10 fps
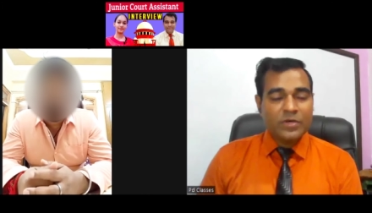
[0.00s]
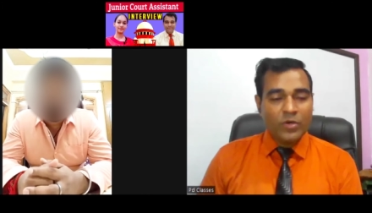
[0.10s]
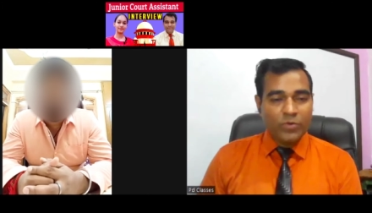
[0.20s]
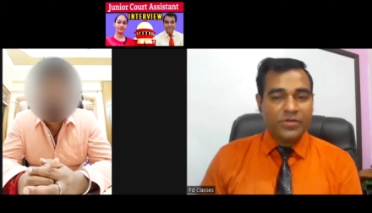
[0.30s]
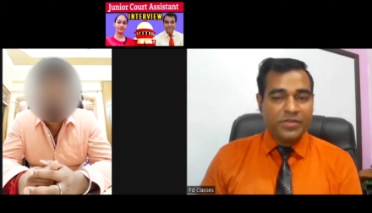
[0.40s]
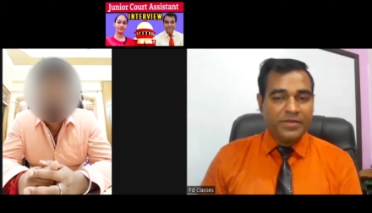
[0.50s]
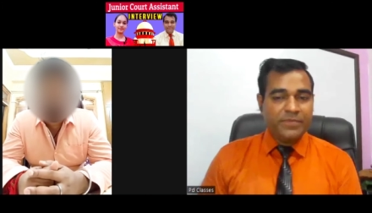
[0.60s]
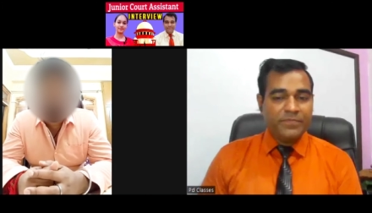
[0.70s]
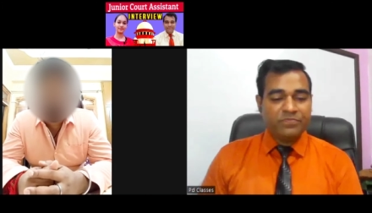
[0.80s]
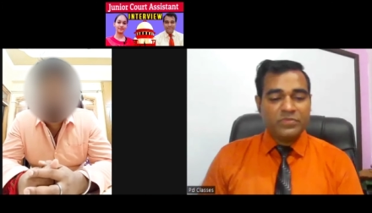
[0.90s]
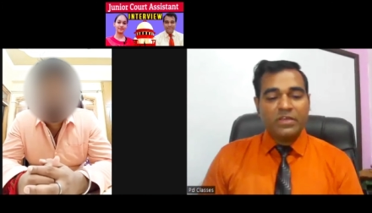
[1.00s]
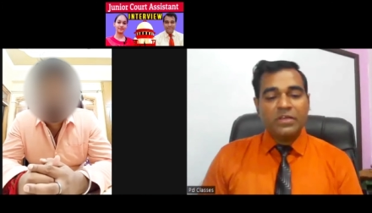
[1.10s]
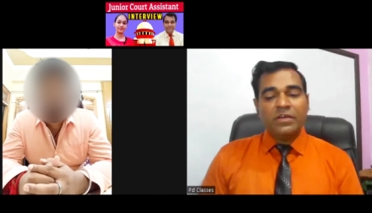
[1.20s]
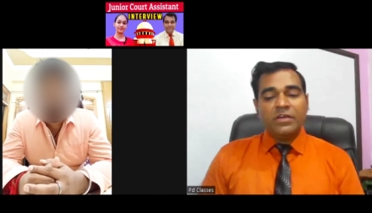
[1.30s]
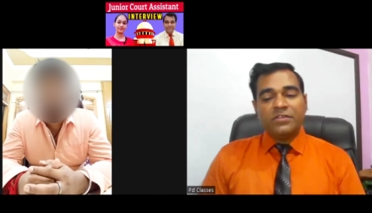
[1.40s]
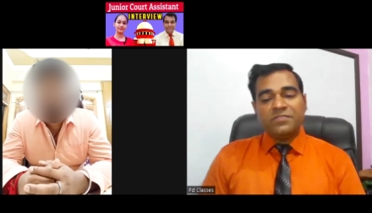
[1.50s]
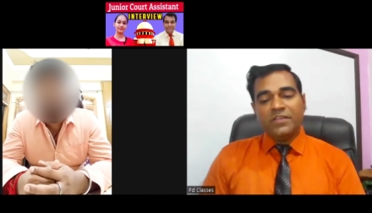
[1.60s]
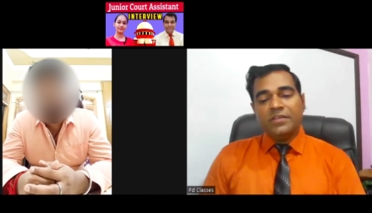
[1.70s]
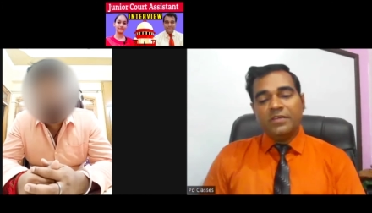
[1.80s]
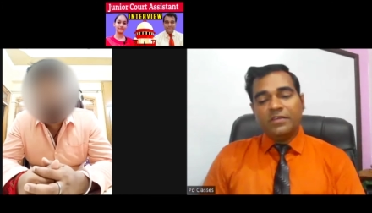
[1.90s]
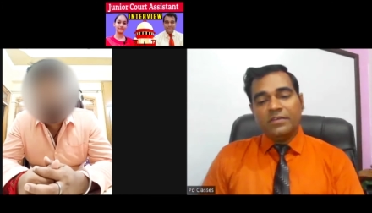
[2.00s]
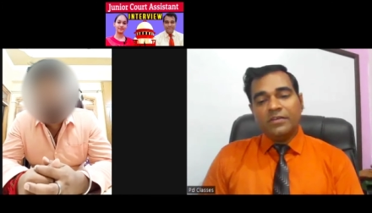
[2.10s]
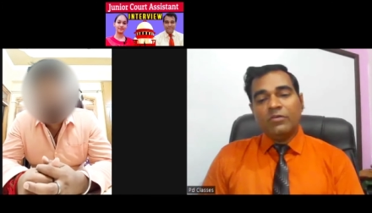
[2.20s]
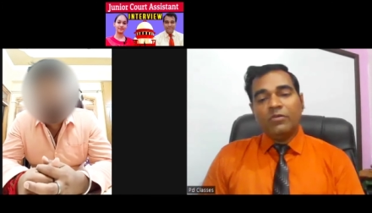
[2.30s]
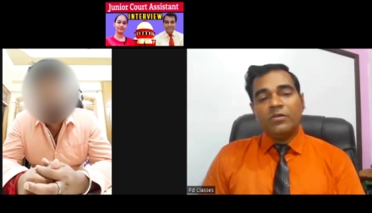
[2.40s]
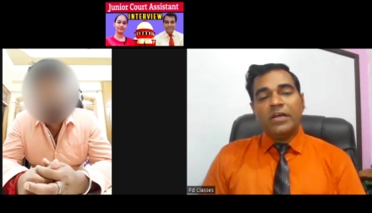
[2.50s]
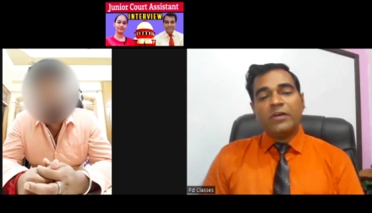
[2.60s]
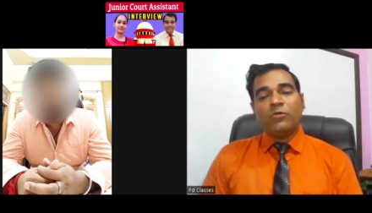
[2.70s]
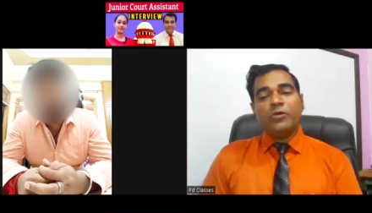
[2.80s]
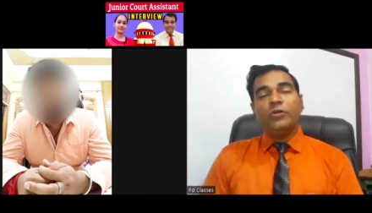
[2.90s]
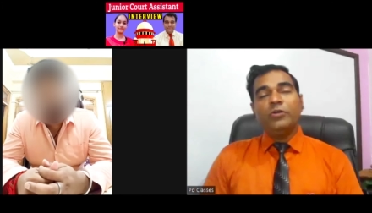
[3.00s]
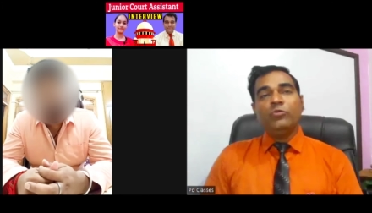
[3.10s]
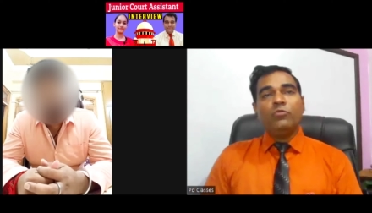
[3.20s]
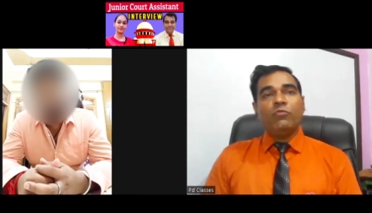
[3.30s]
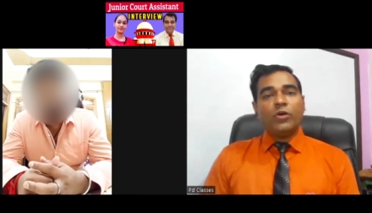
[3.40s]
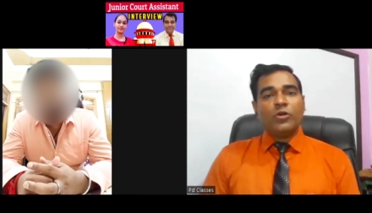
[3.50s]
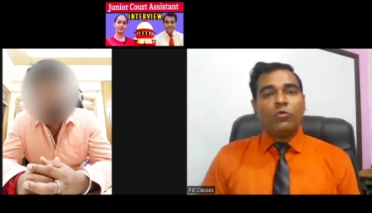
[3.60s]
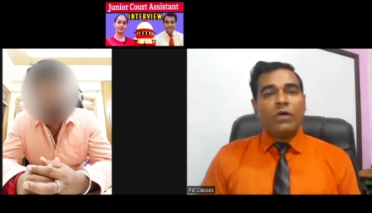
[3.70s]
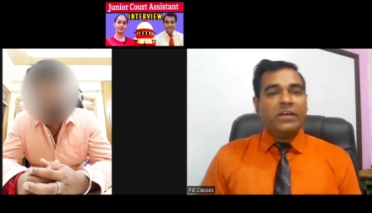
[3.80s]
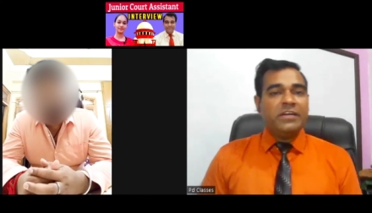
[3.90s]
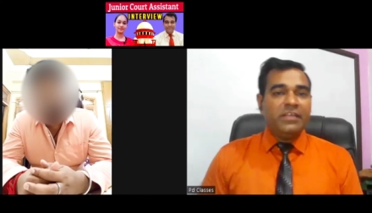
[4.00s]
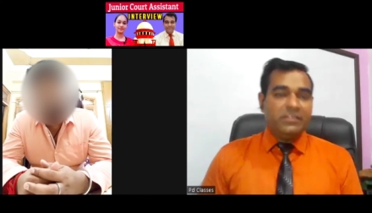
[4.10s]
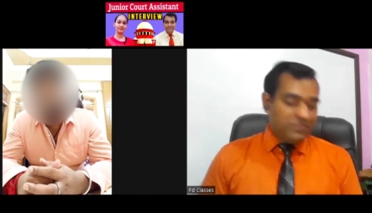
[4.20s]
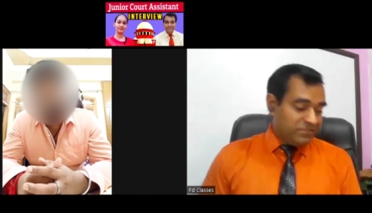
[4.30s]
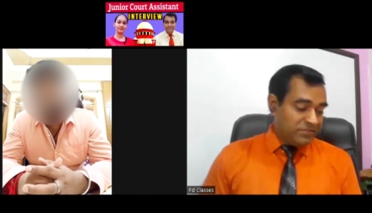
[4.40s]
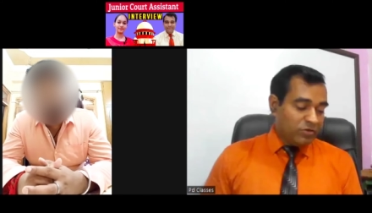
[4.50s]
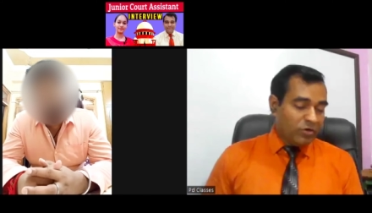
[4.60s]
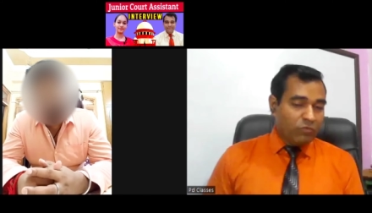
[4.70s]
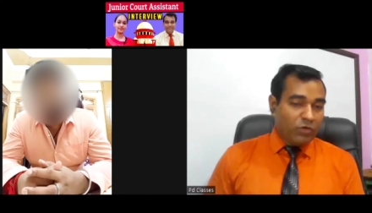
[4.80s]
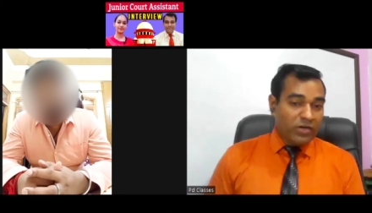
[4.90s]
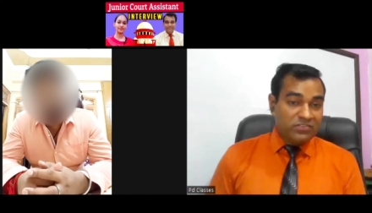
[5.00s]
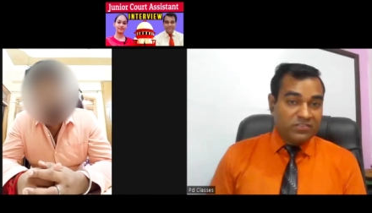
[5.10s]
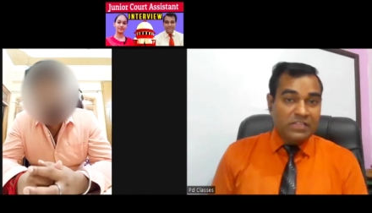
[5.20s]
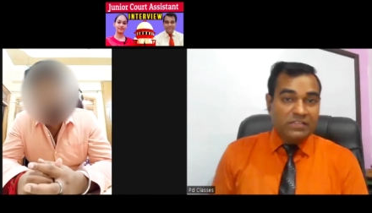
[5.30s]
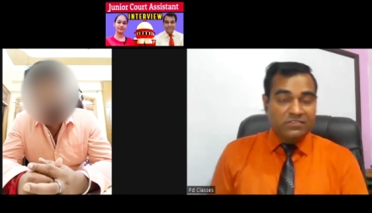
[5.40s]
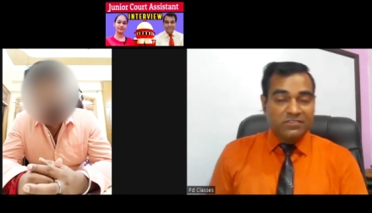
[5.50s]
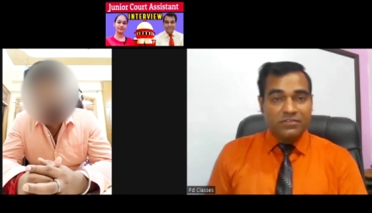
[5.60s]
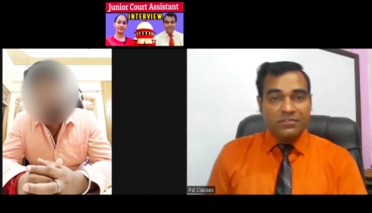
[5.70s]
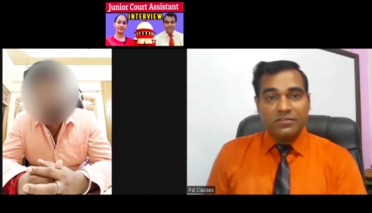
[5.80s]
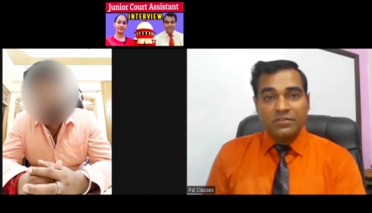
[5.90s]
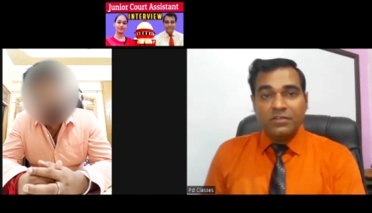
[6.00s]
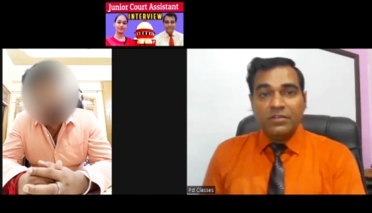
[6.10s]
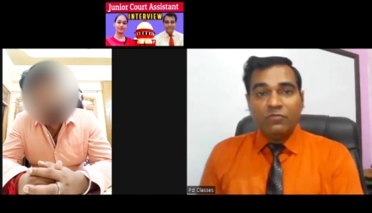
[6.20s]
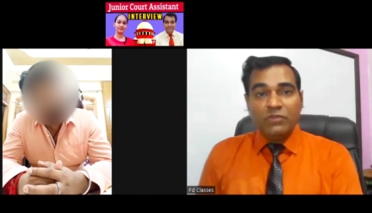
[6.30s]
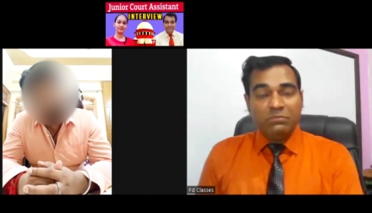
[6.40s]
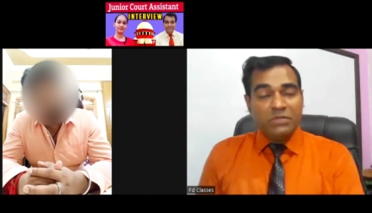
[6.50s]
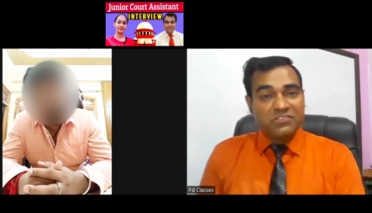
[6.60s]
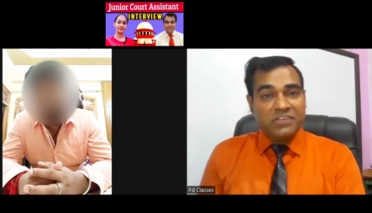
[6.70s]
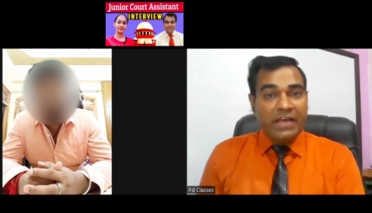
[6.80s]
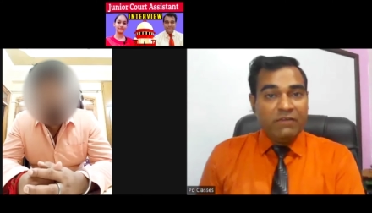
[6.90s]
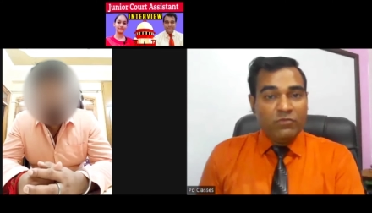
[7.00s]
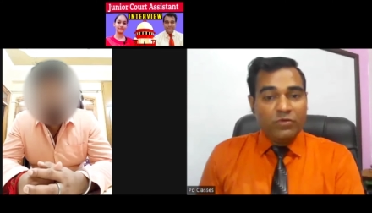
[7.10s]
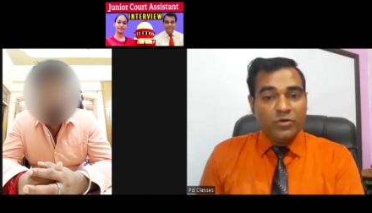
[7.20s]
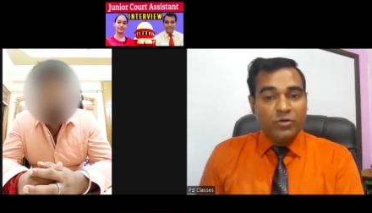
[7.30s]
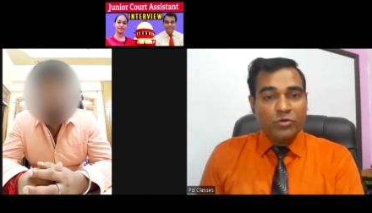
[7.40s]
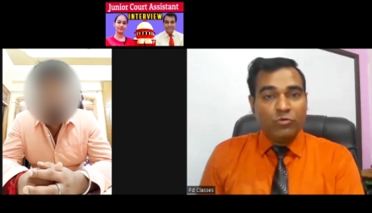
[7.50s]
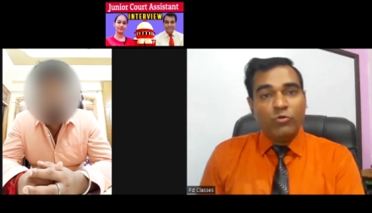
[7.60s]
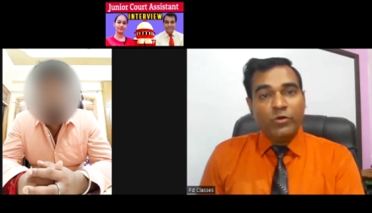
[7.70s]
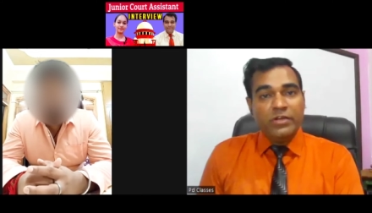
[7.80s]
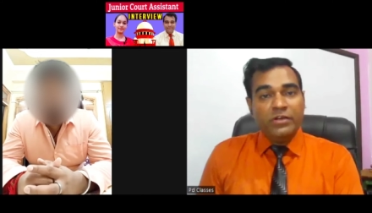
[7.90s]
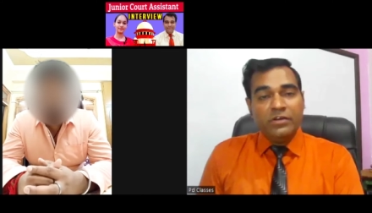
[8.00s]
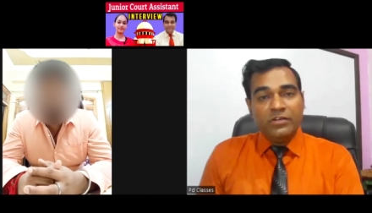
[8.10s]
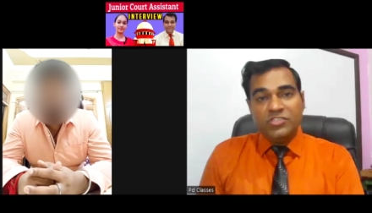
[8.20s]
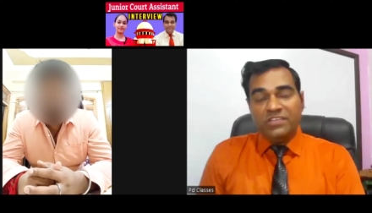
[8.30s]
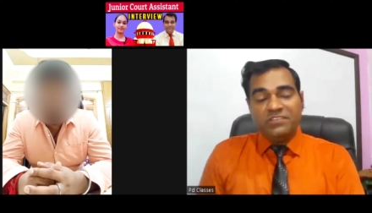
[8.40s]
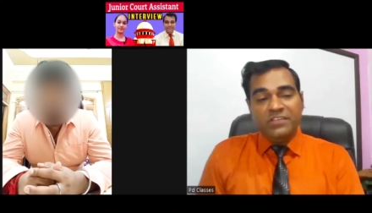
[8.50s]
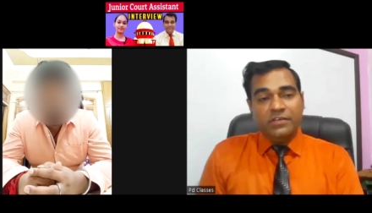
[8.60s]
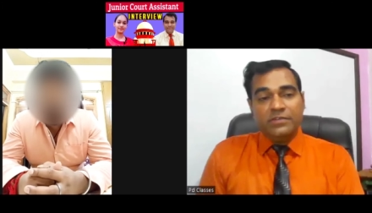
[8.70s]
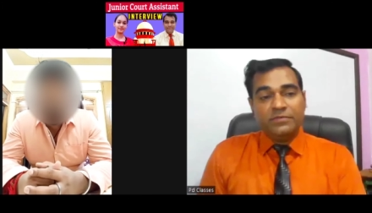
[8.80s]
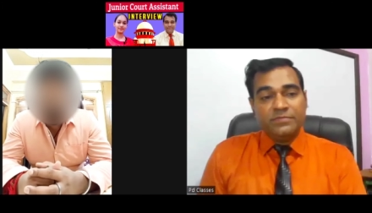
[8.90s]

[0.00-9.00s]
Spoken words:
Okay. See, according to you, what qualities or what skills one must have to go in JCA?